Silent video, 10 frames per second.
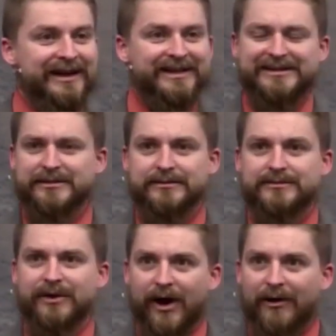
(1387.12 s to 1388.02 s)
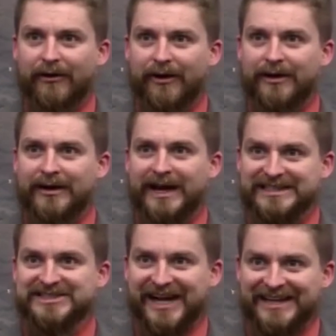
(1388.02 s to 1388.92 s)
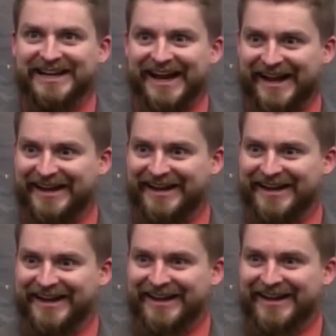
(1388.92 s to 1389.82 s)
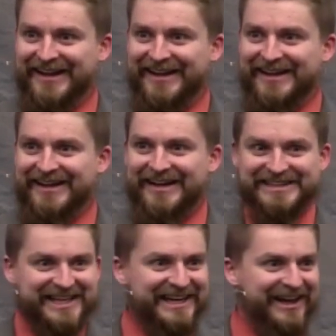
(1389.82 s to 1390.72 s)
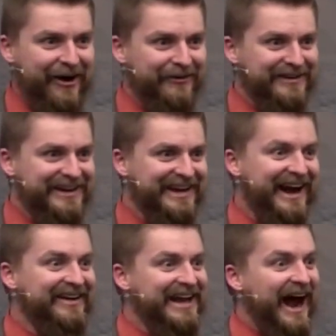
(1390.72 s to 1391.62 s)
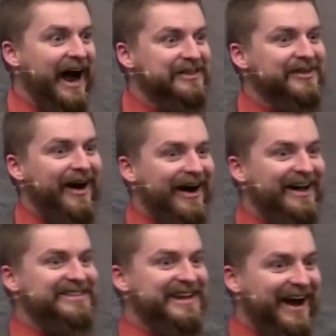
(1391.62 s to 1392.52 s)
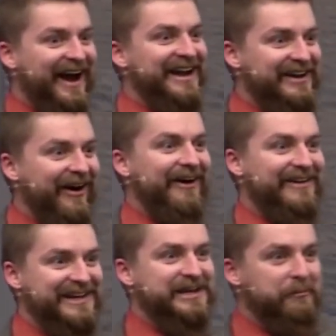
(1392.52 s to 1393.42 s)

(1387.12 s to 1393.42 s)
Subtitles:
And I think, no, it's Sunday. Let's get going. I thought that I had already